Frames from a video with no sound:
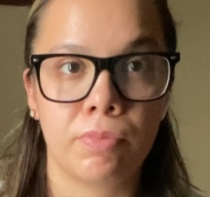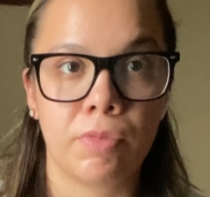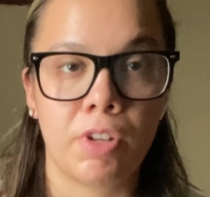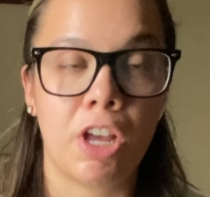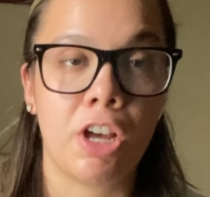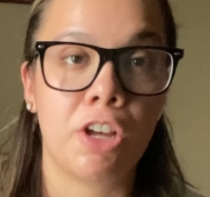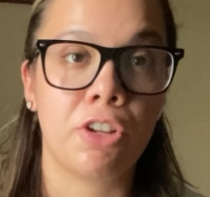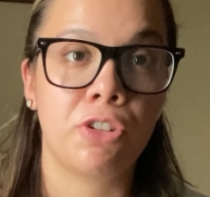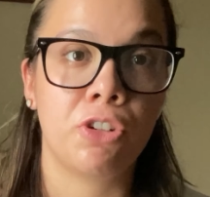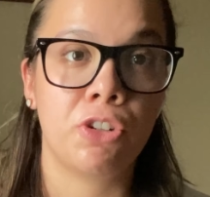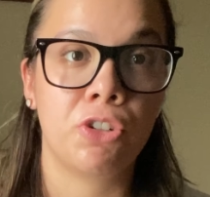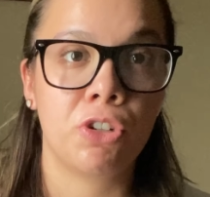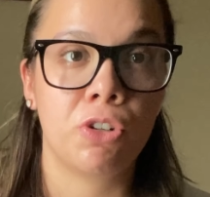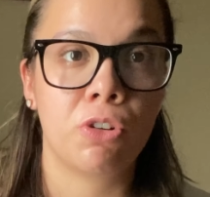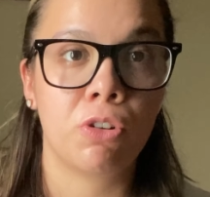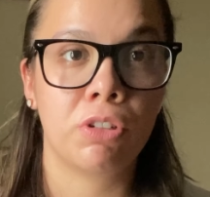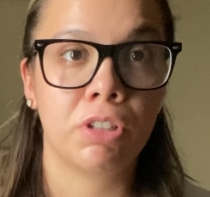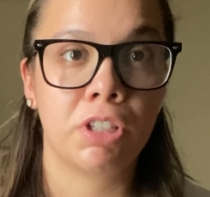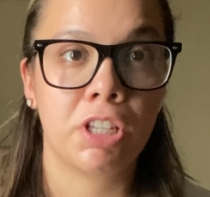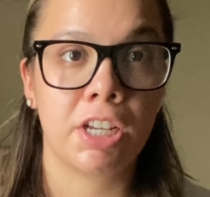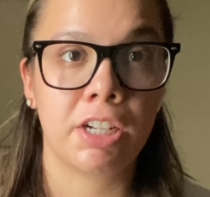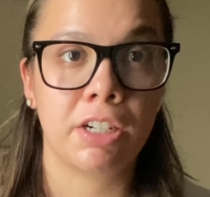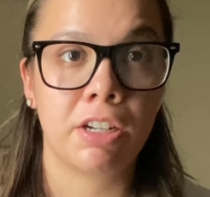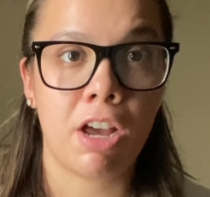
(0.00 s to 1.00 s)
A surgical
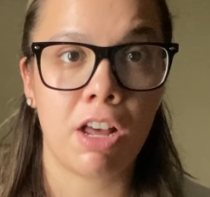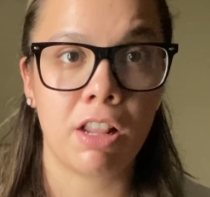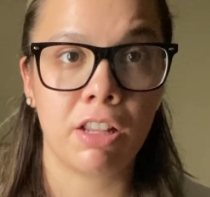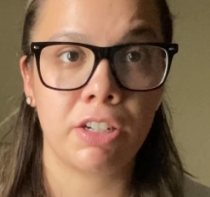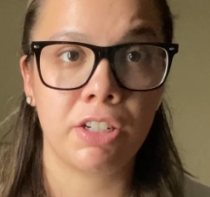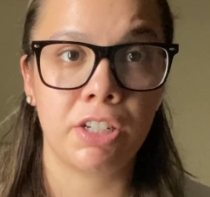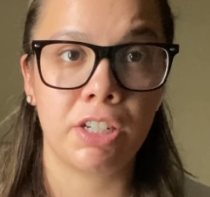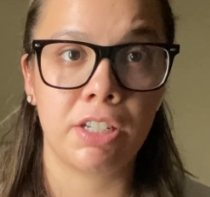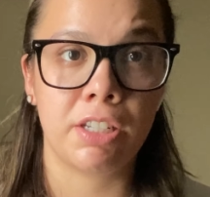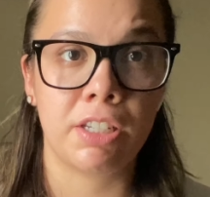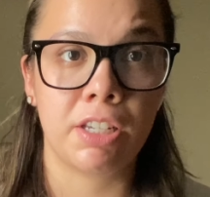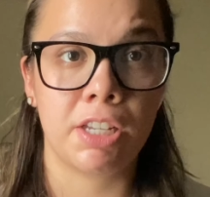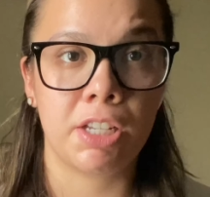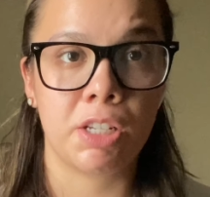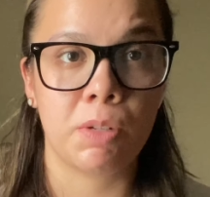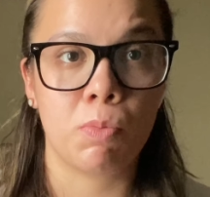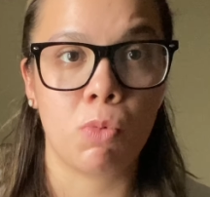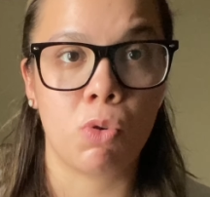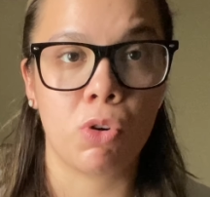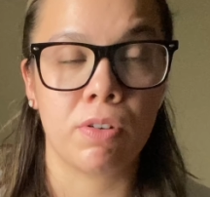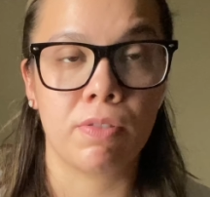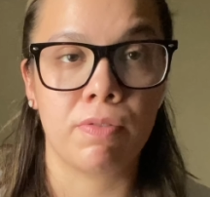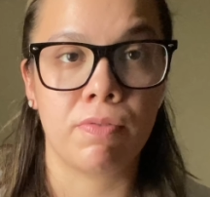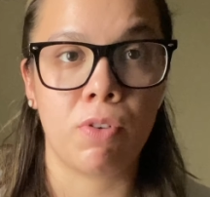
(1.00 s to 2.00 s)
technologist is
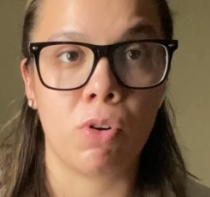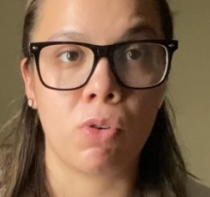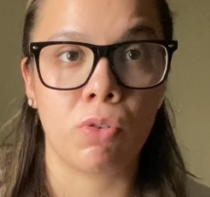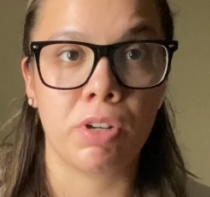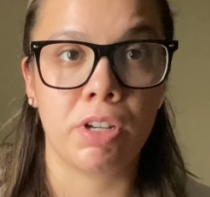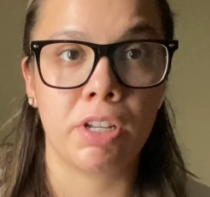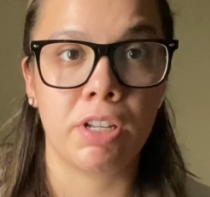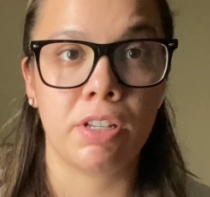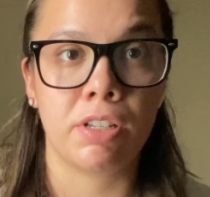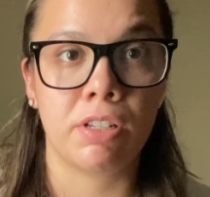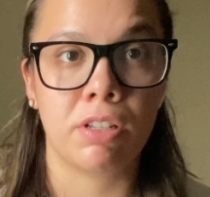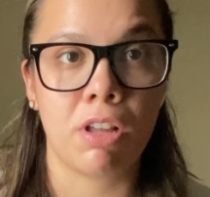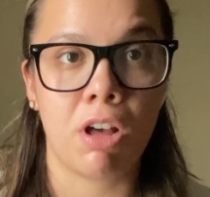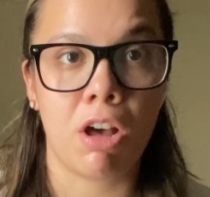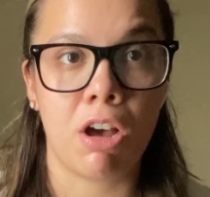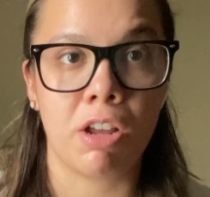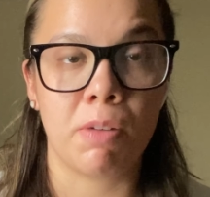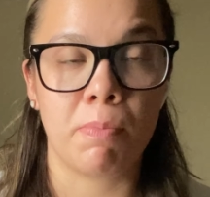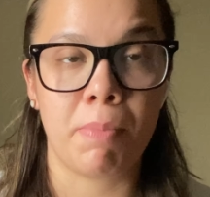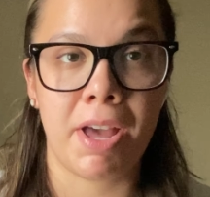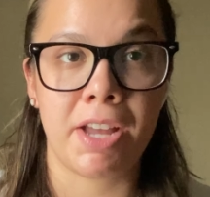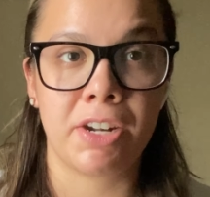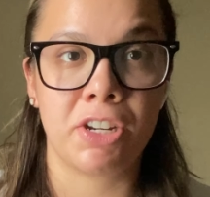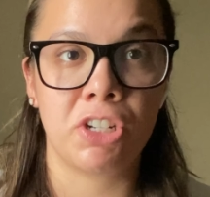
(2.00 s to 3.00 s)
more focused on
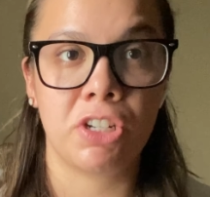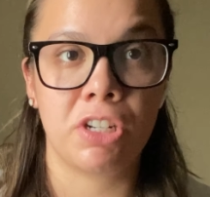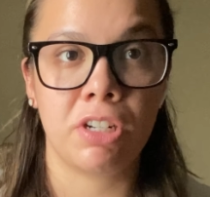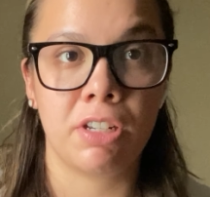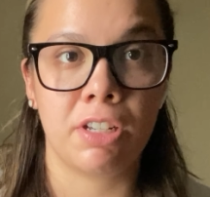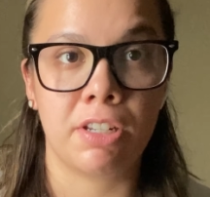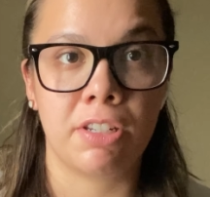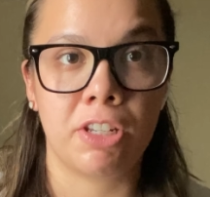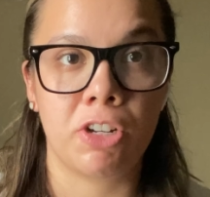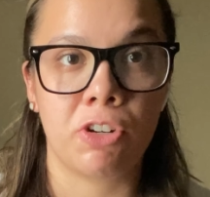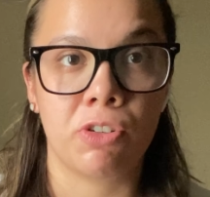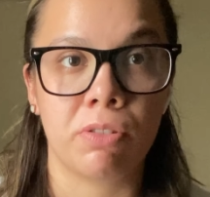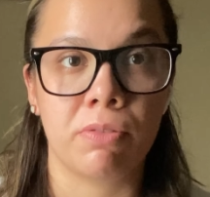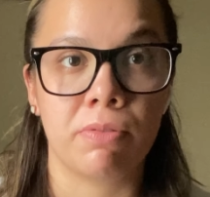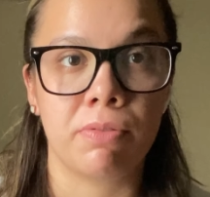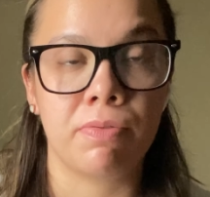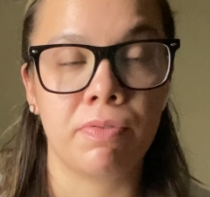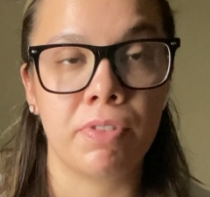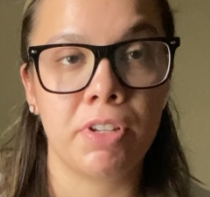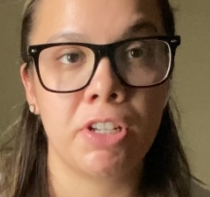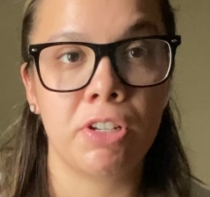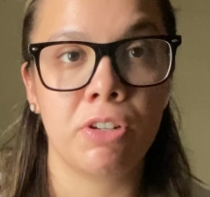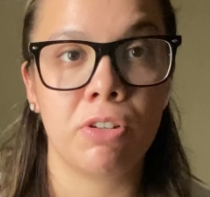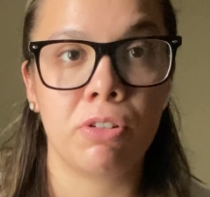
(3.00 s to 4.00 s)
managing the sterile
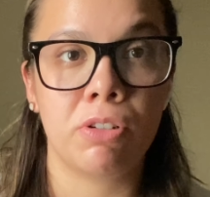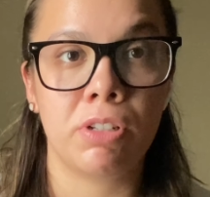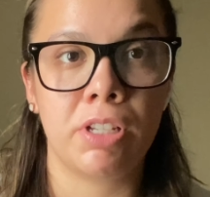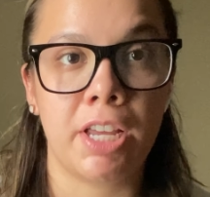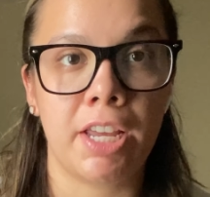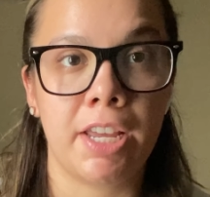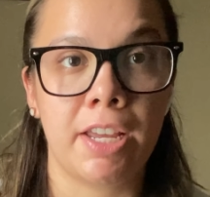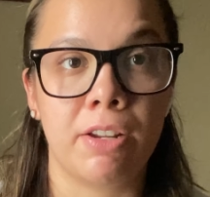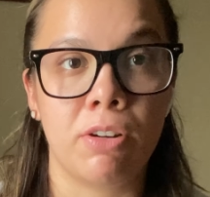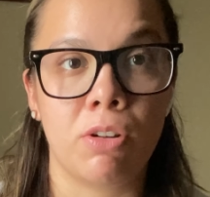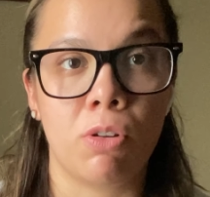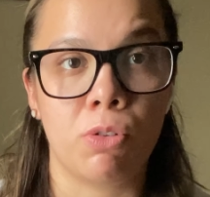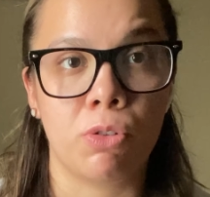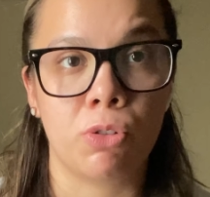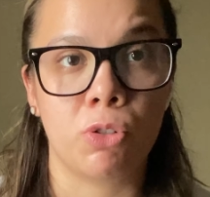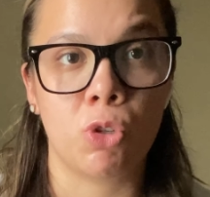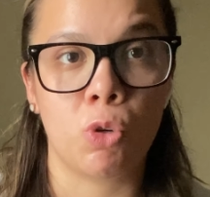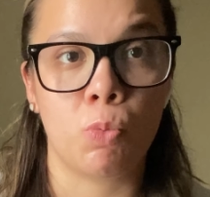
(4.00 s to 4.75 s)
field and also